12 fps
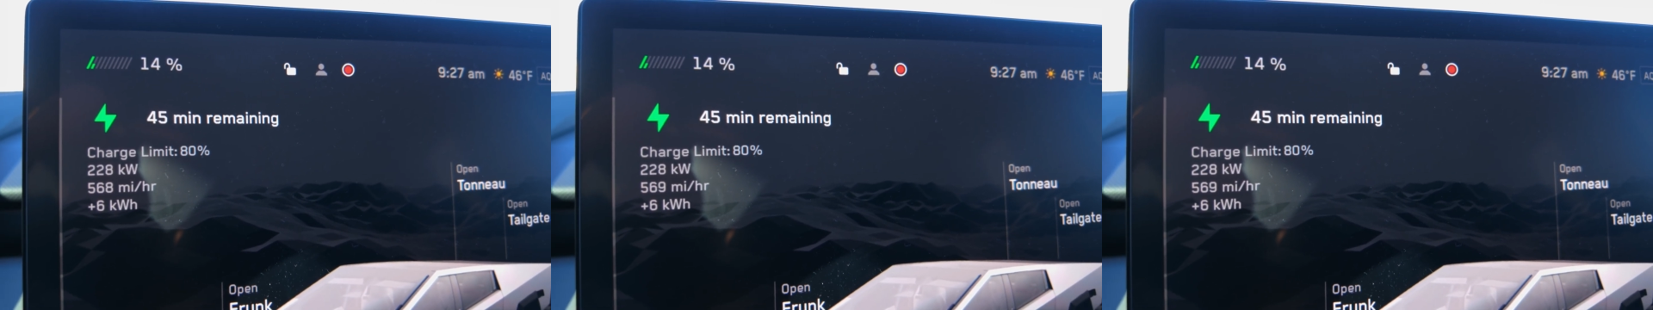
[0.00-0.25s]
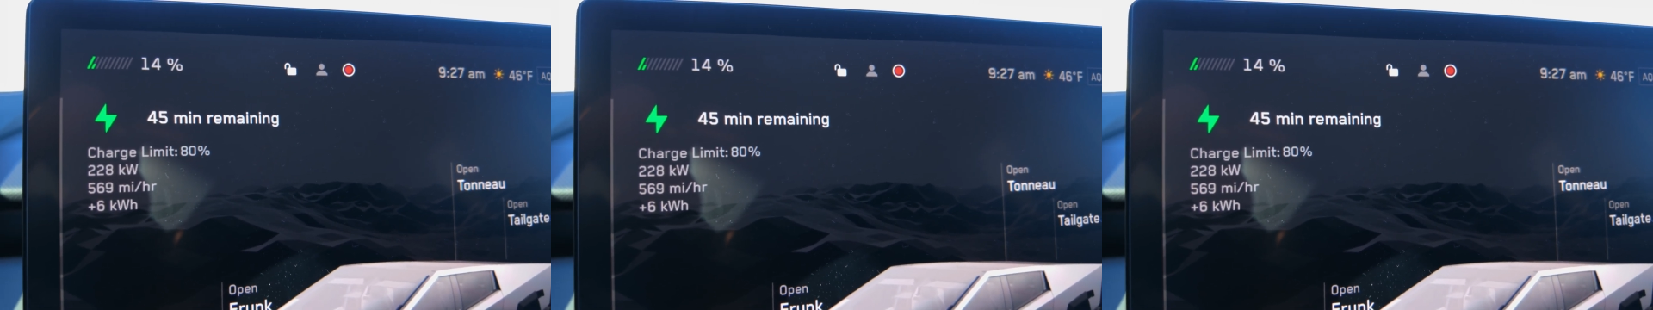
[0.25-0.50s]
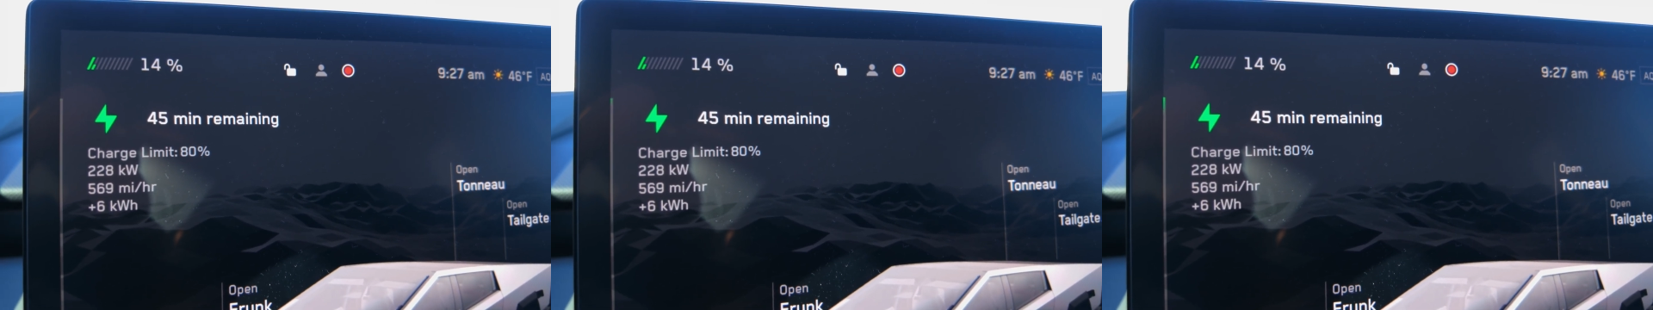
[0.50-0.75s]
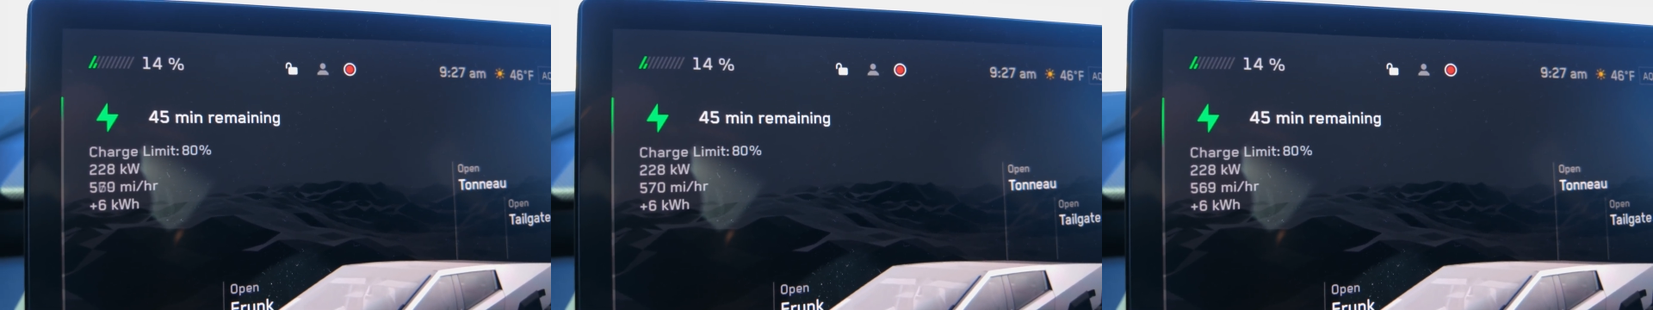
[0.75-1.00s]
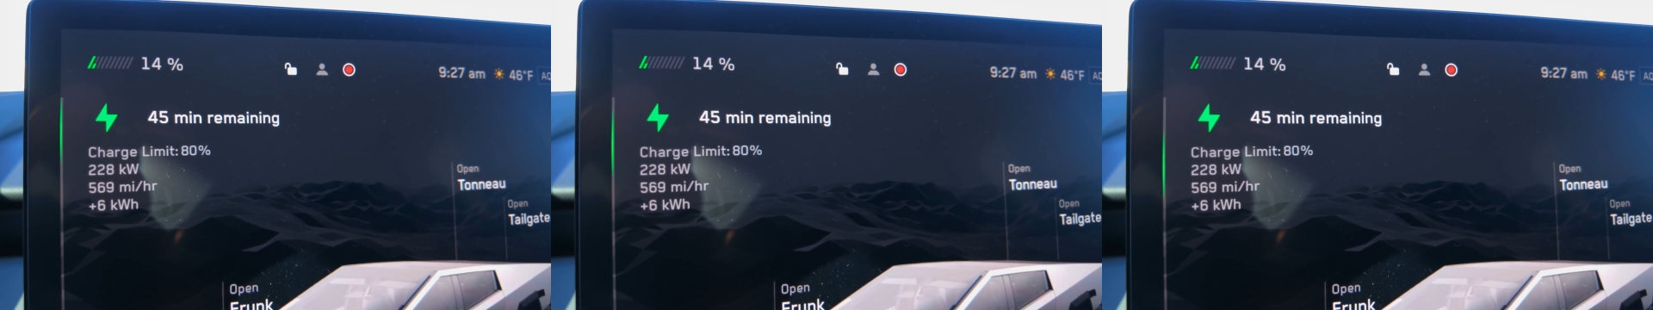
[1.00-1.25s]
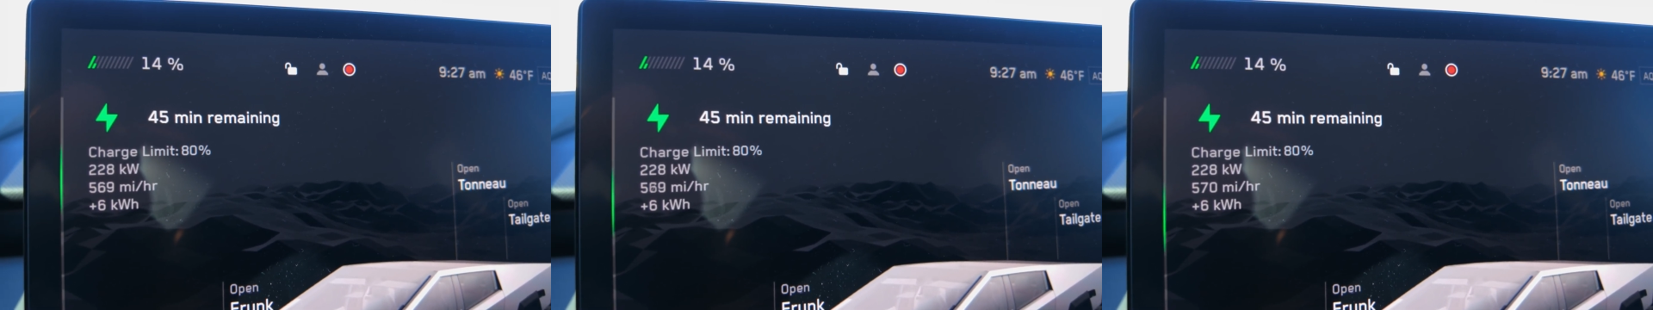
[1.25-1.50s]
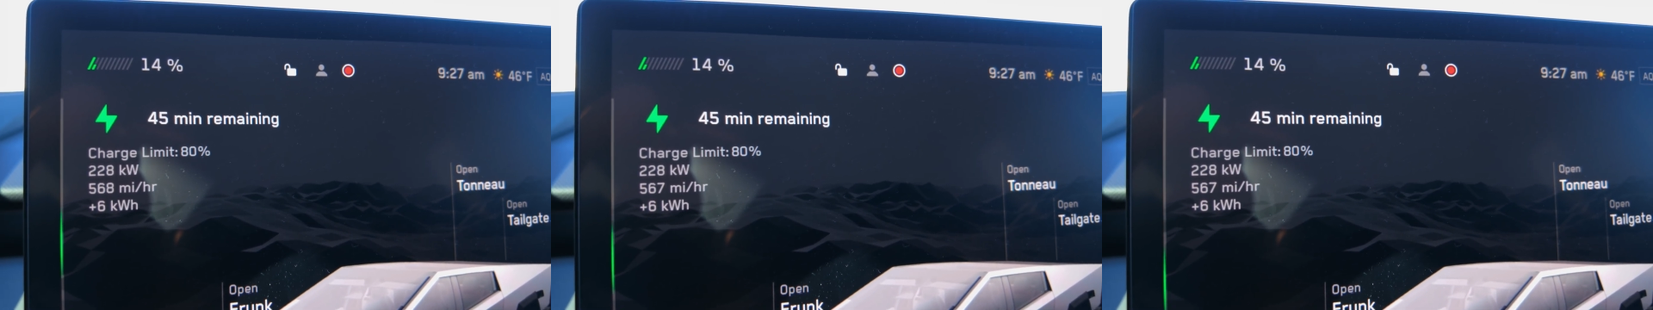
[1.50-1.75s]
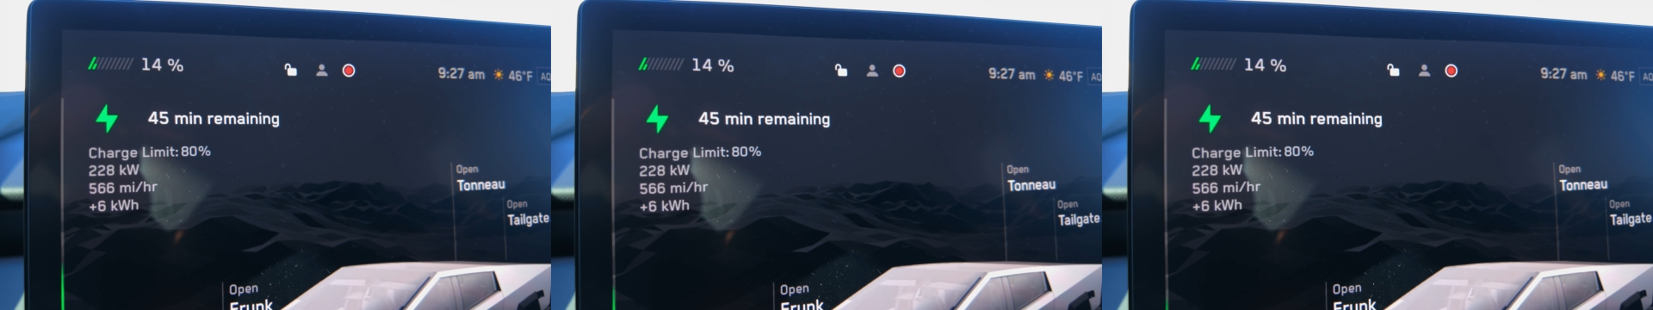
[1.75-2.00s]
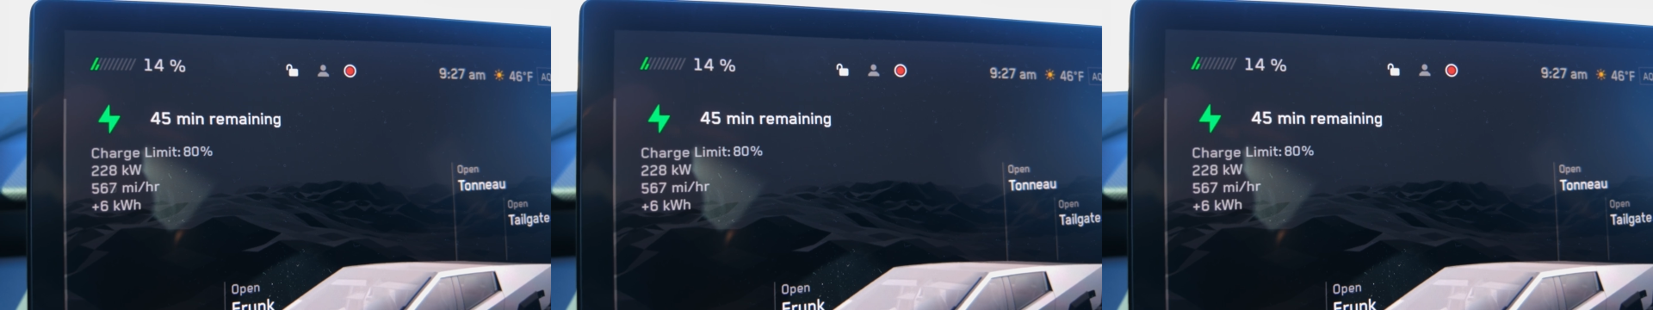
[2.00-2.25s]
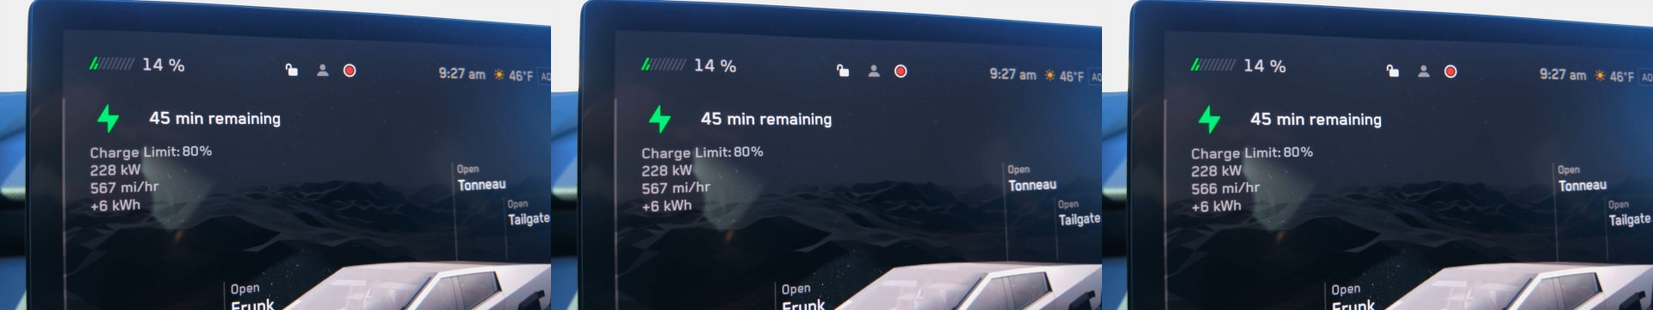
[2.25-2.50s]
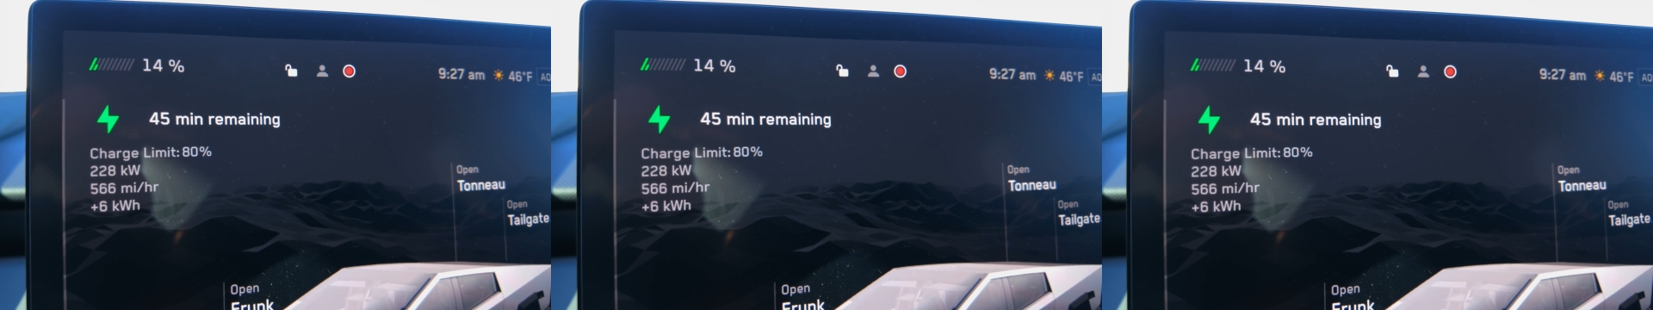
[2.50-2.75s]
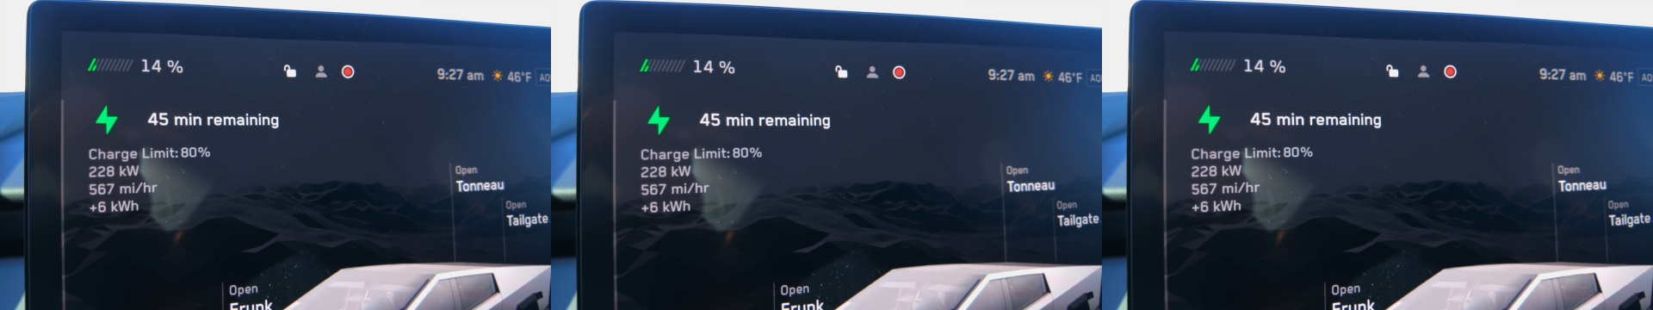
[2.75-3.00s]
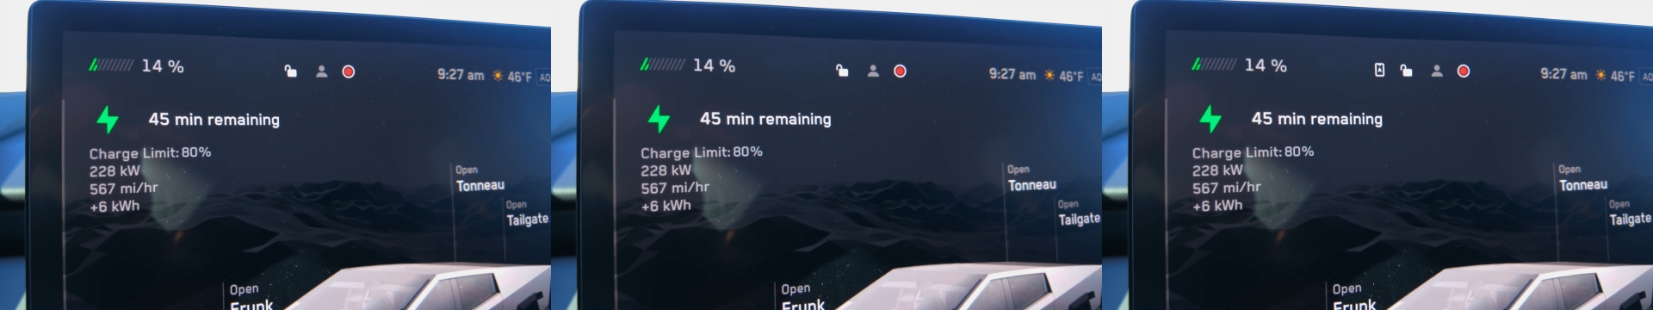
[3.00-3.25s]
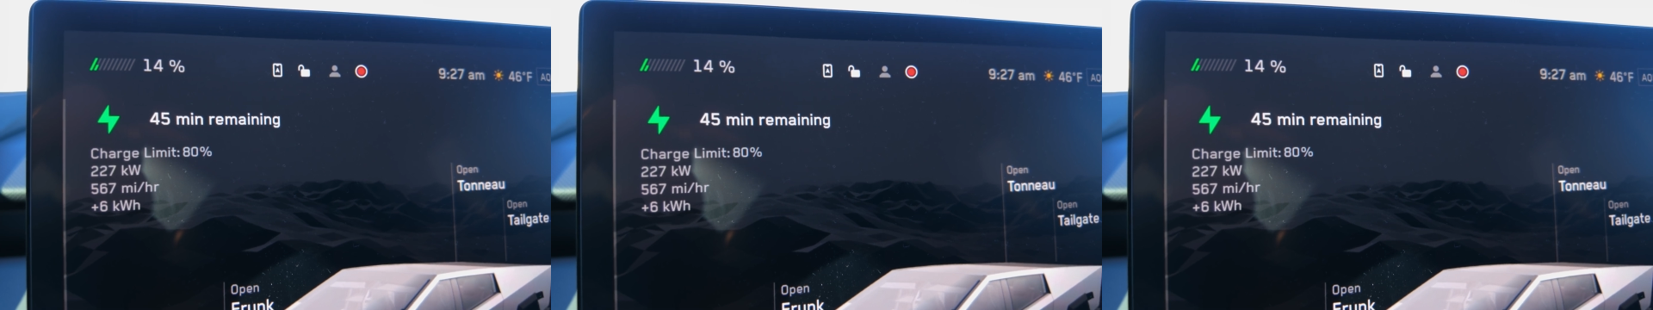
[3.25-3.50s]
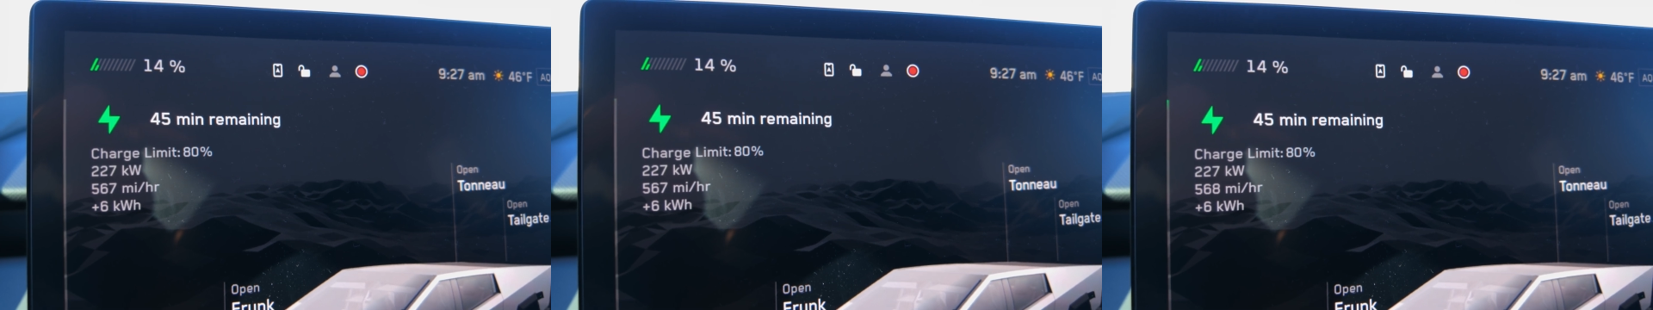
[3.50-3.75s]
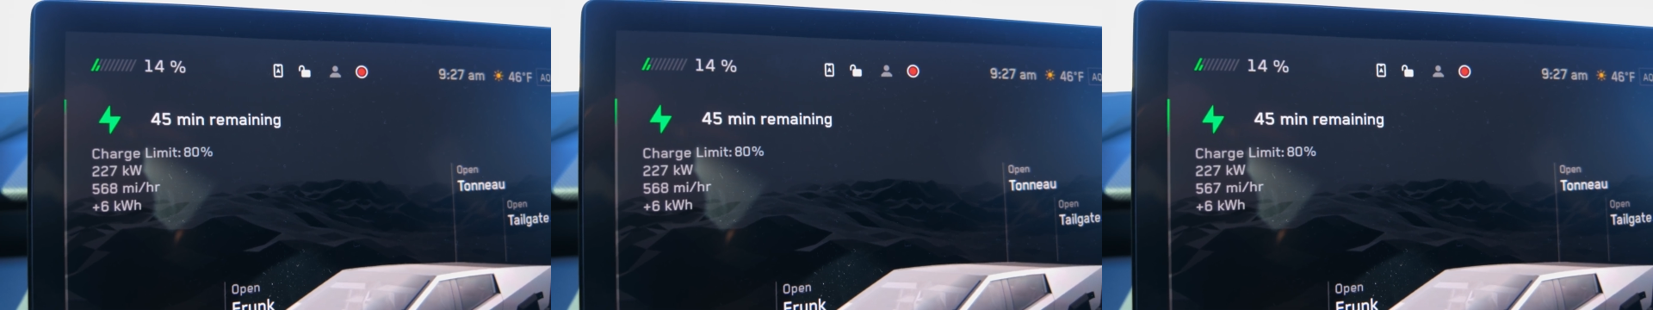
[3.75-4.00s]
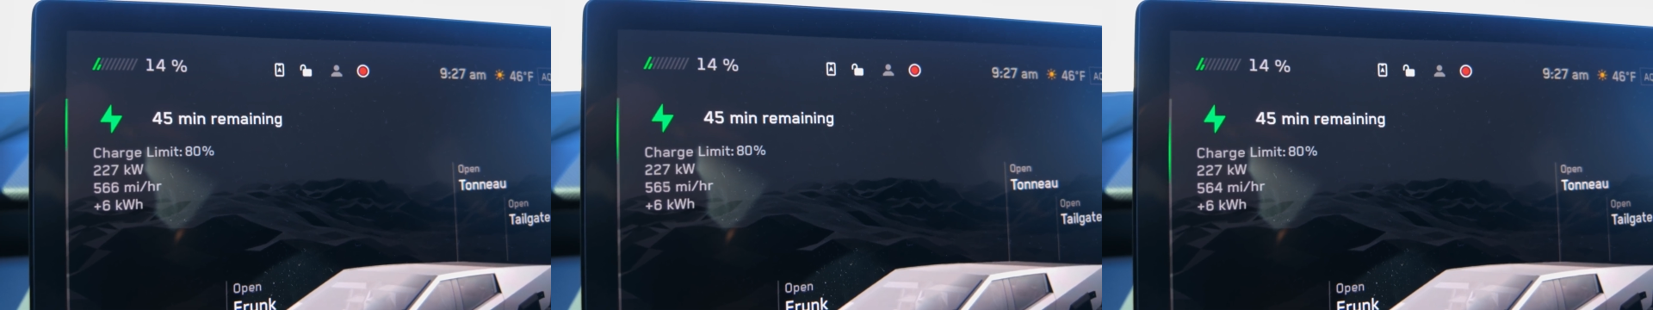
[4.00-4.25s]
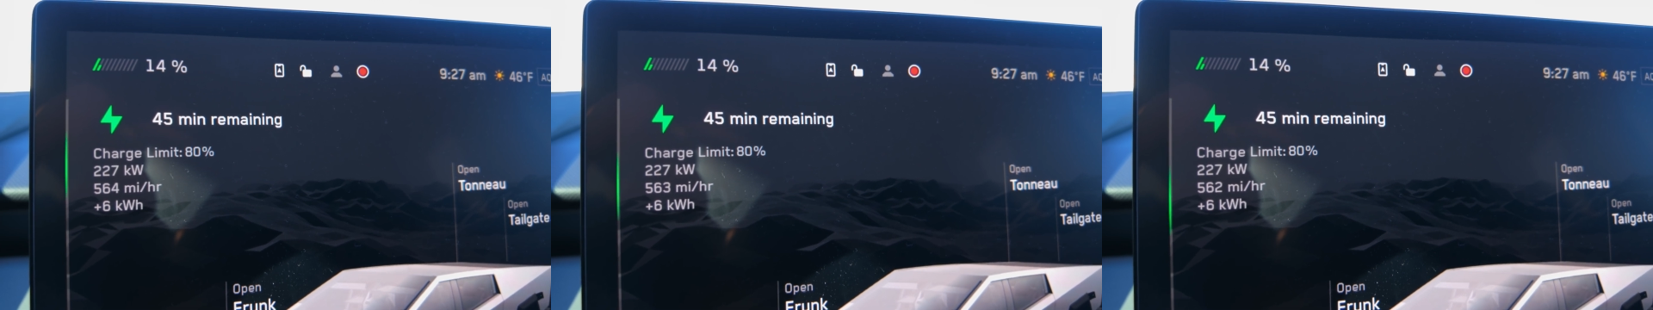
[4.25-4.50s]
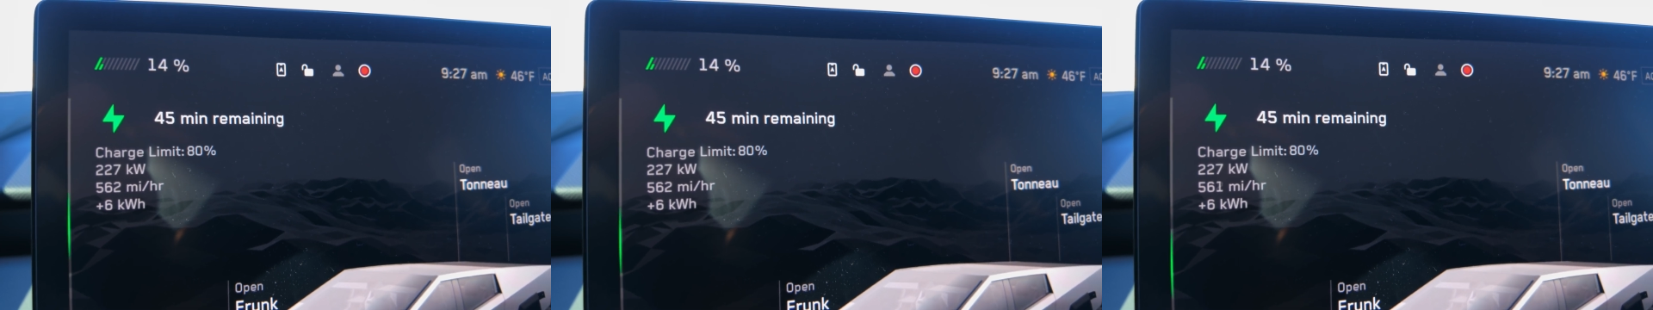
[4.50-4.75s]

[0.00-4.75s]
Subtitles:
Nobody's mouth can be seen.